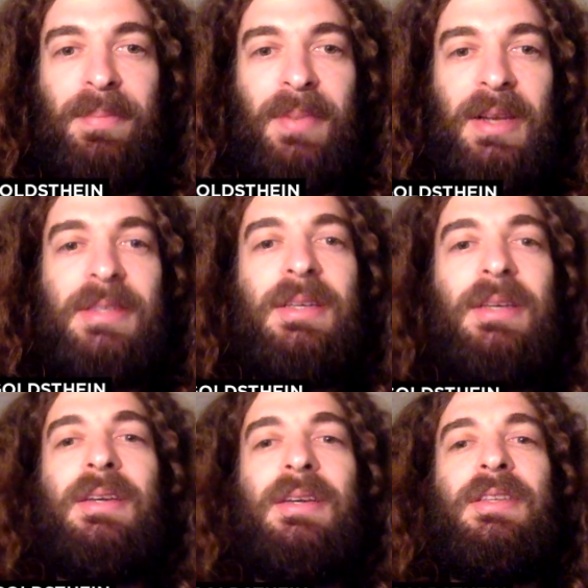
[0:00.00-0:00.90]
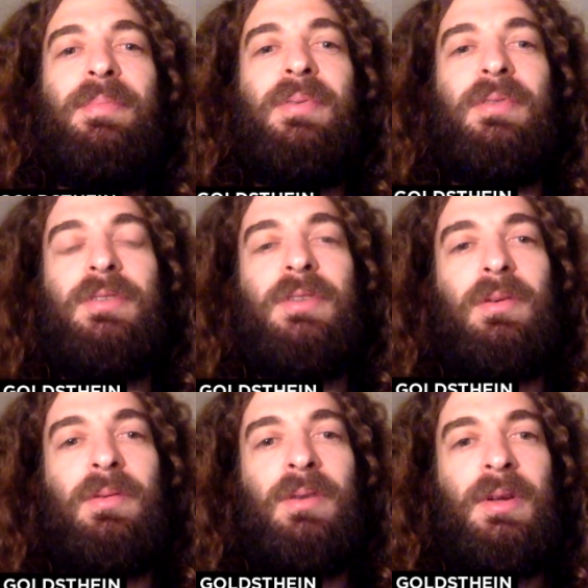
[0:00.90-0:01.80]
Let's see an example.
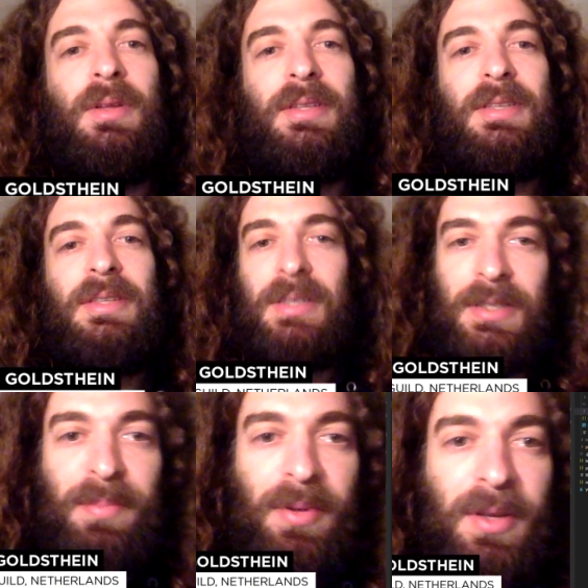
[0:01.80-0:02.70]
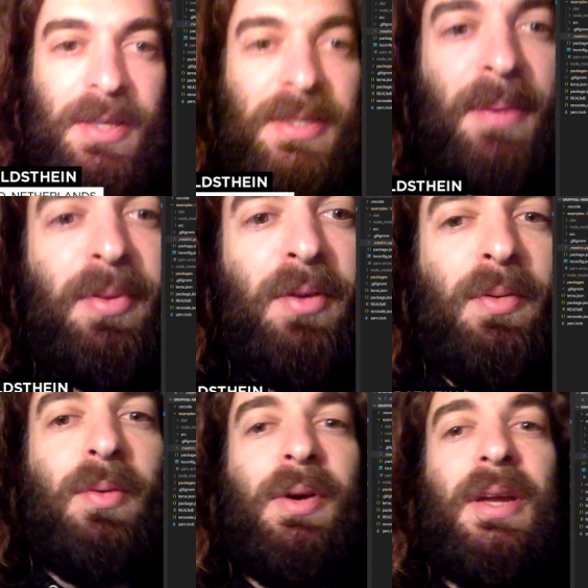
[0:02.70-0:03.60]
So this is a simple example
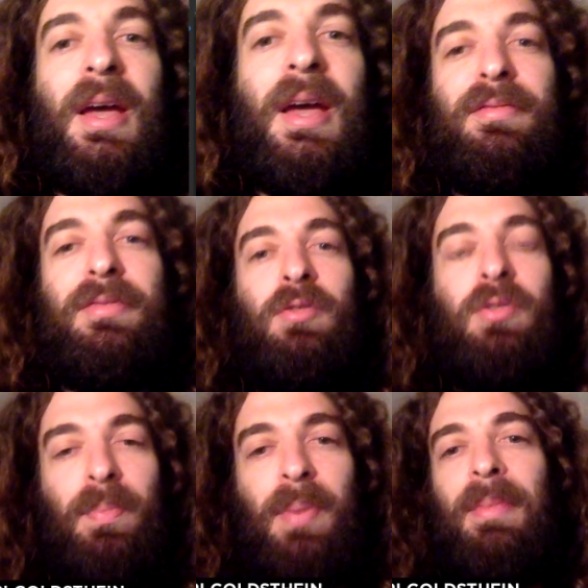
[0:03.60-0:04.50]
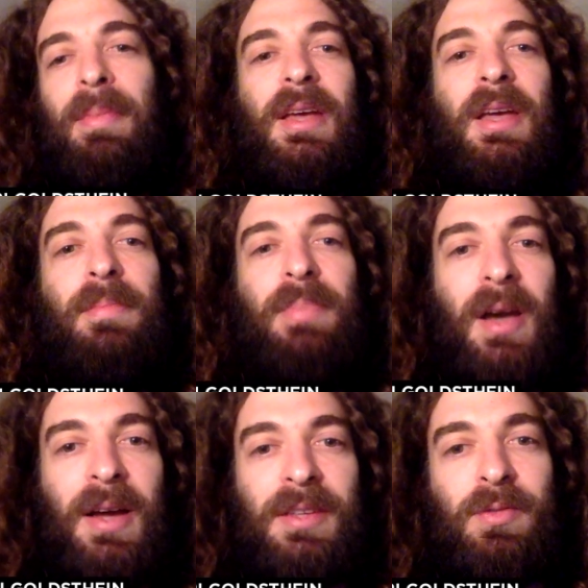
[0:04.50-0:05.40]
where we have two public
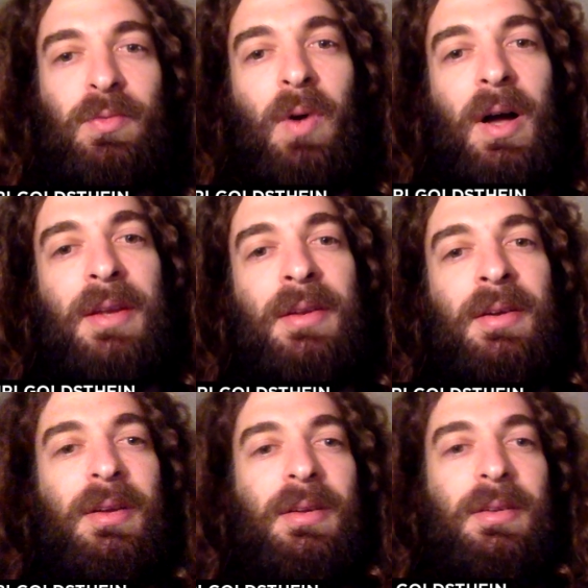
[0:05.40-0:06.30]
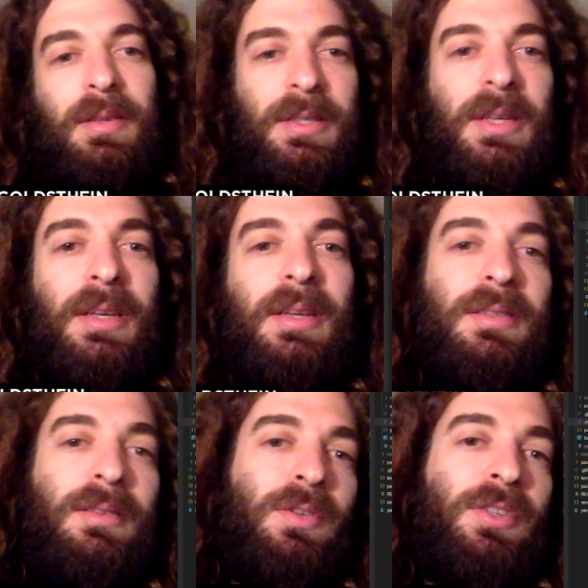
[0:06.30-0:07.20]
APIs, one
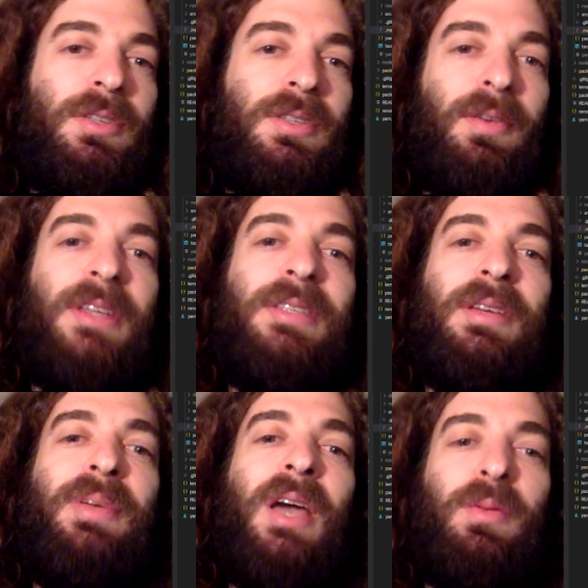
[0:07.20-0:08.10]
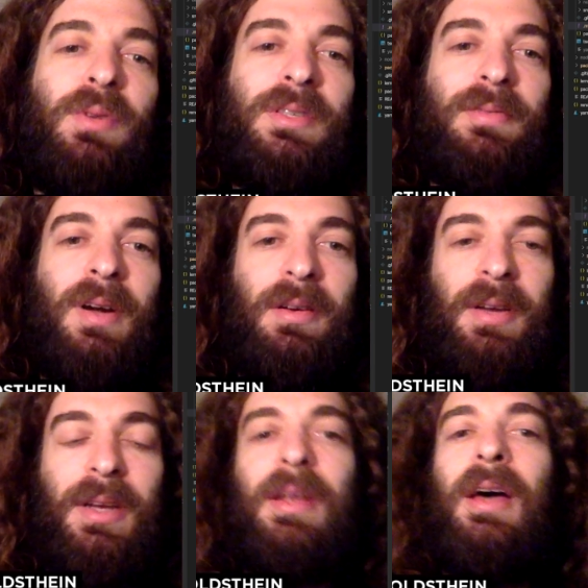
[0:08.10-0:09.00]
cities, which is a REST API with Swagger,
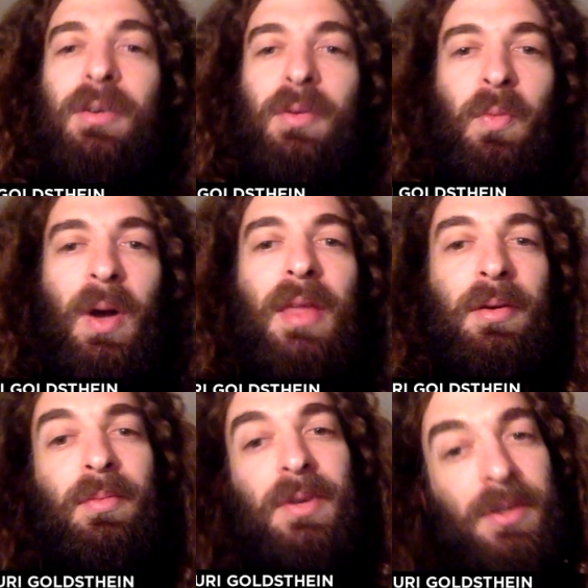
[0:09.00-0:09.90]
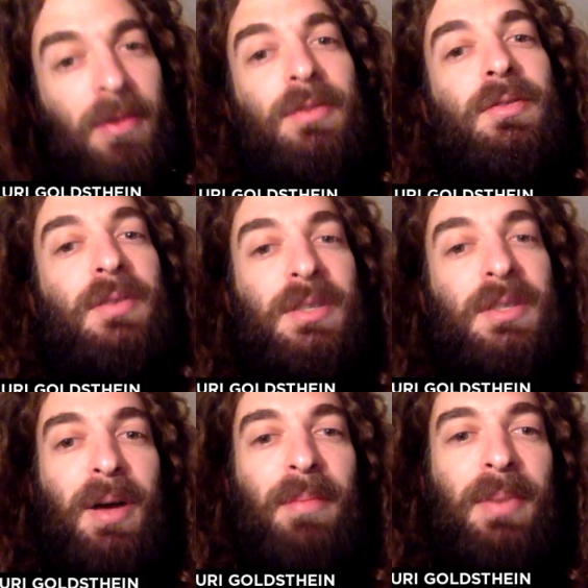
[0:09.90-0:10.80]
and another weather, which also is a
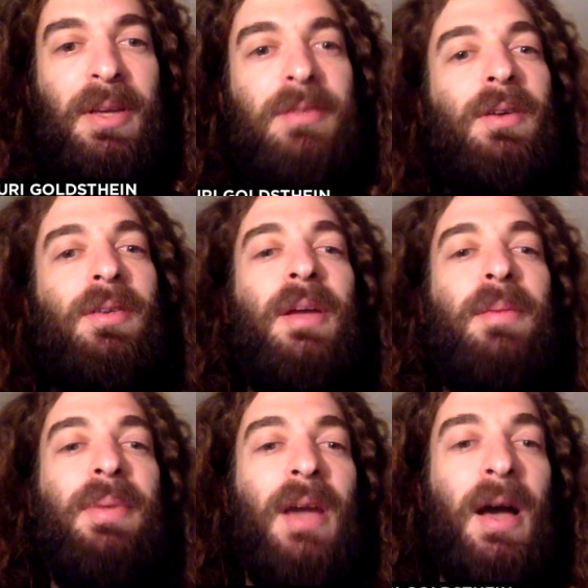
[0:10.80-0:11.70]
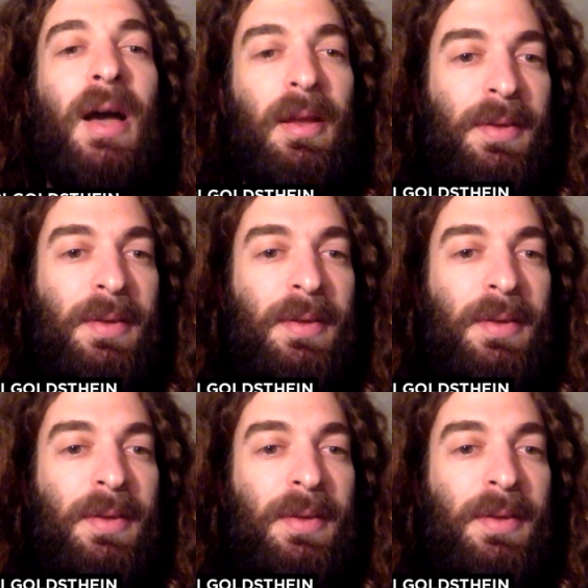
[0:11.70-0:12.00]
public Swagger API.